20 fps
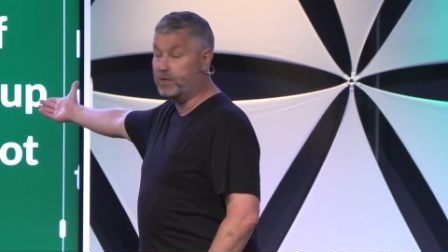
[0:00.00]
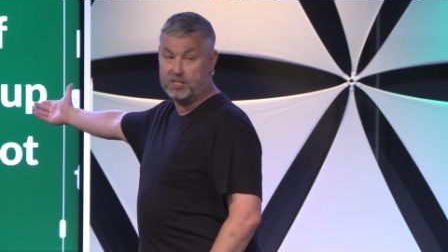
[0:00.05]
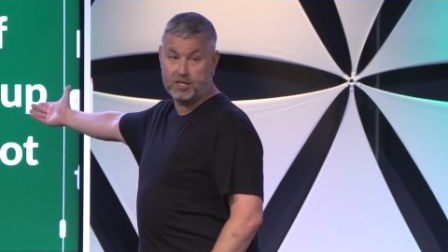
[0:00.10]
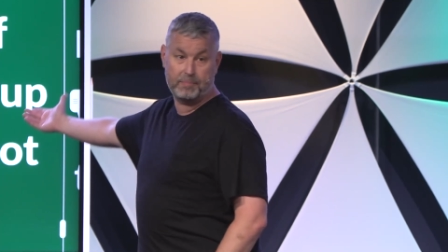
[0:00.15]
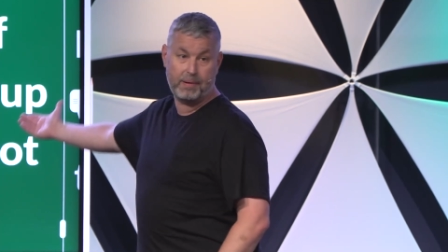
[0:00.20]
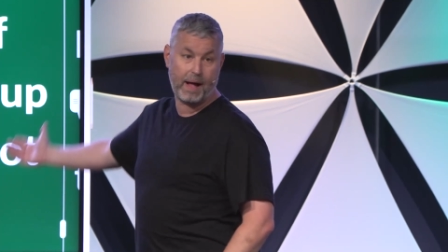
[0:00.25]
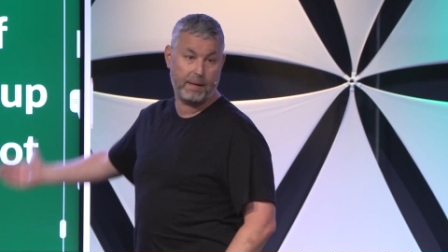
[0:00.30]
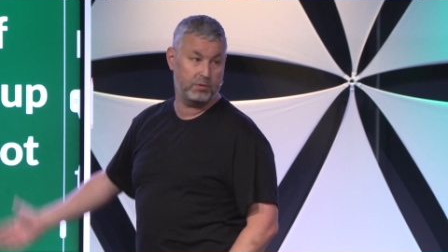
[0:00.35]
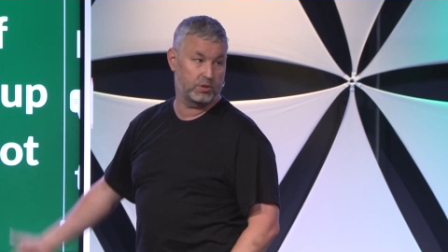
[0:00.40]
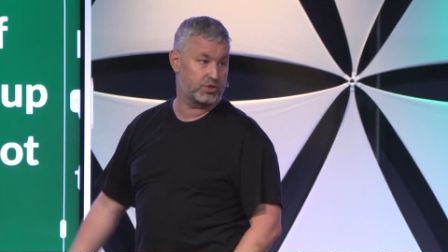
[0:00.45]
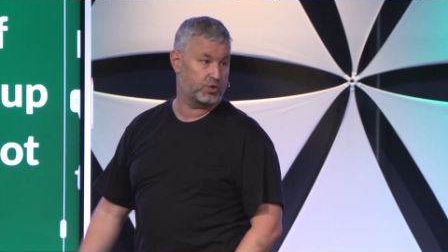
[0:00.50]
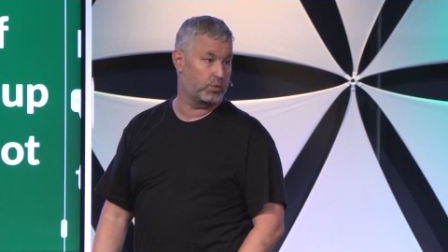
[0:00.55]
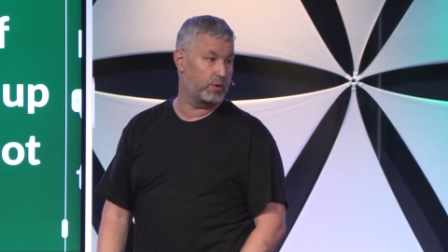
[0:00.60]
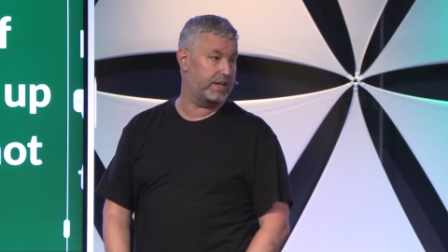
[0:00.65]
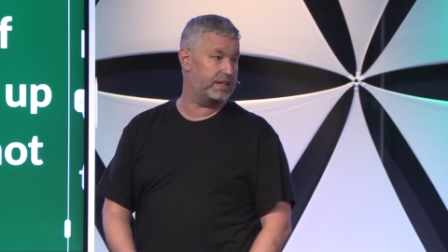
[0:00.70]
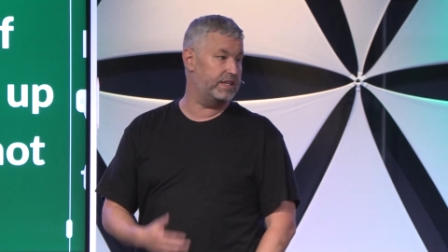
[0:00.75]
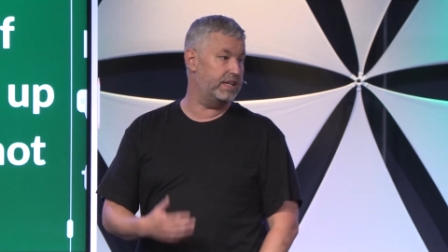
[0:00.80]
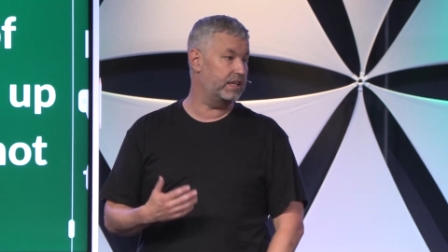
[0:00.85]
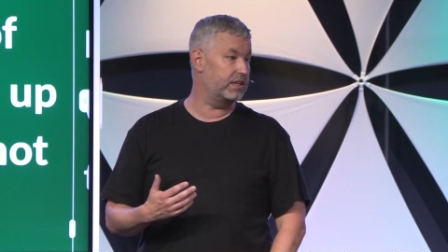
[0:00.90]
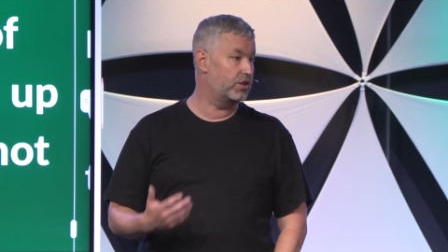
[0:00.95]
part of the Bible is
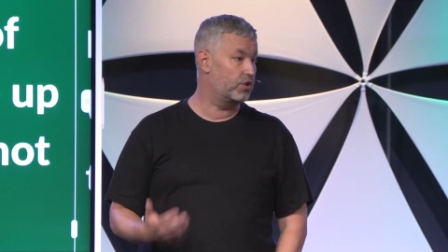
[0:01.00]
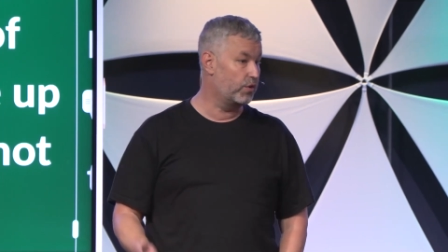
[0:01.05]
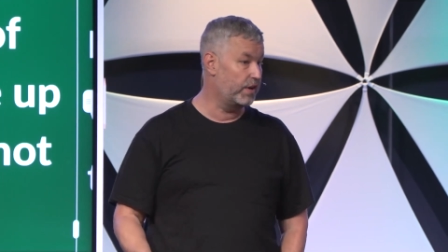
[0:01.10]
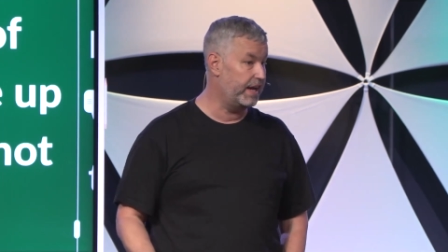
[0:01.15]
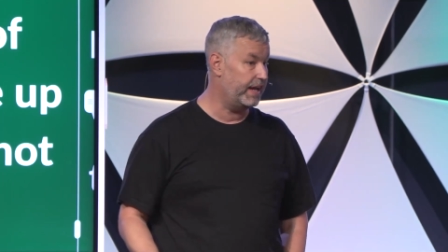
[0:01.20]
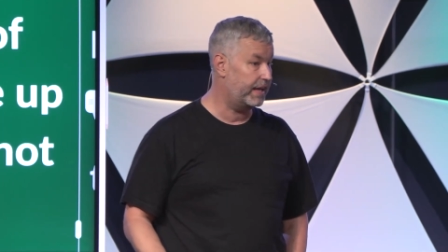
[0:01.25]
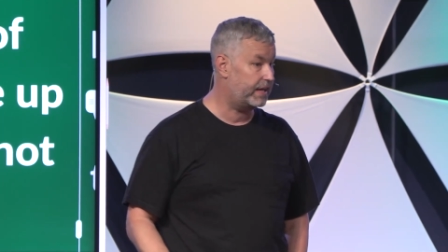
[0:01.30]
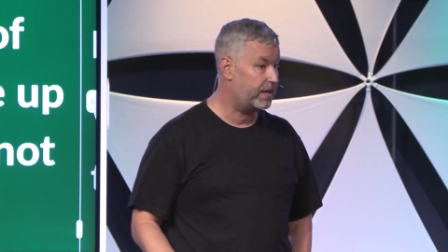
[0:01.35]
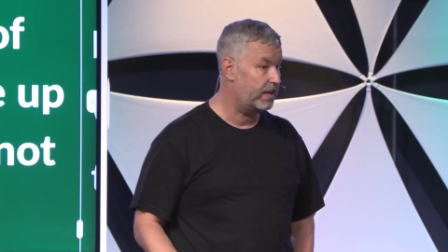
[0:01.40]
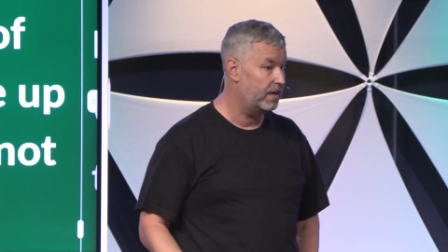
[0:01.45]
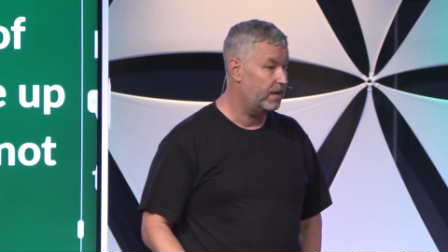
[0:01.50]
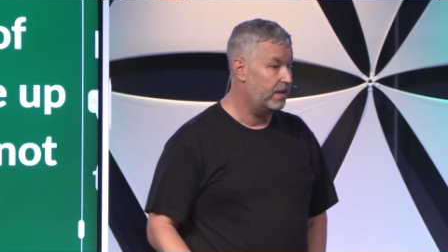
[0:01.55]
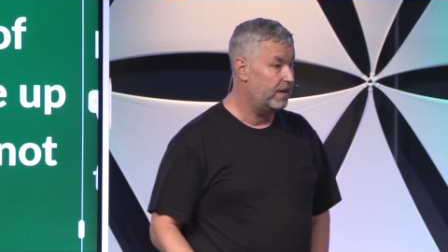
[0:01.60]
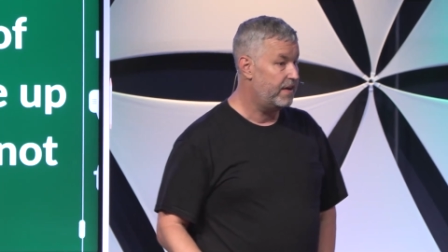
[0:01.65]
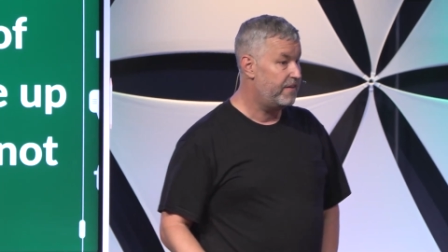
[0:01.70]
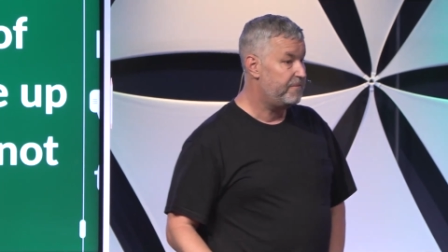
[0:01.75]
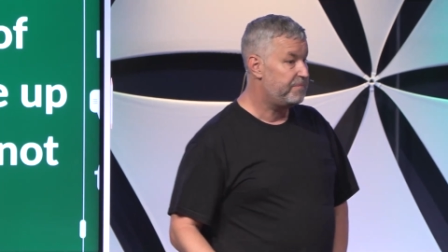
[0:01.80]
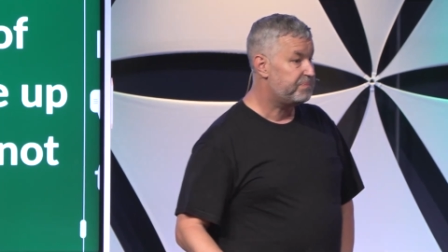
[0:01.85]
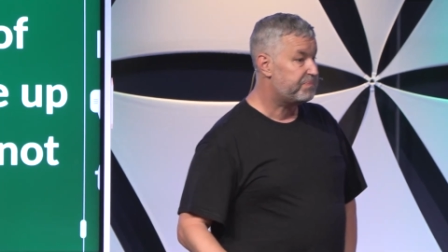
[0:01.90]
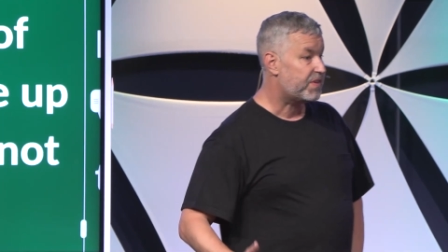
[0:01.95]
written in Greek.
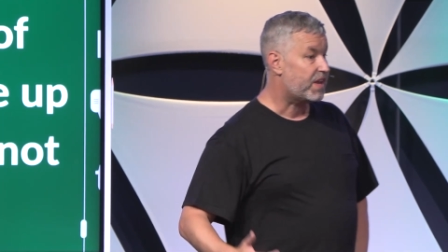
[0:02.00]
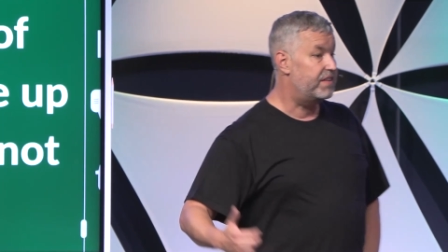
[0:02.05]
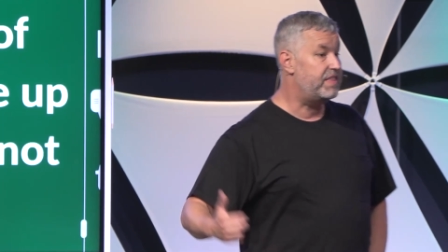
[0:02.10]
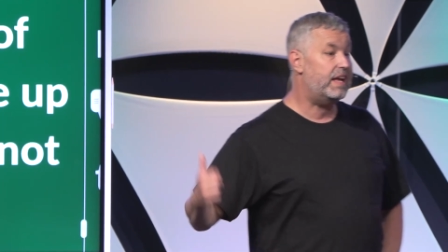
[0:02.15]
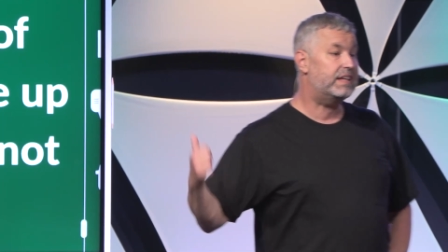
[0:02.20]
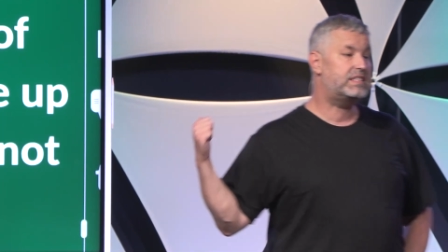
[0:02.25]
And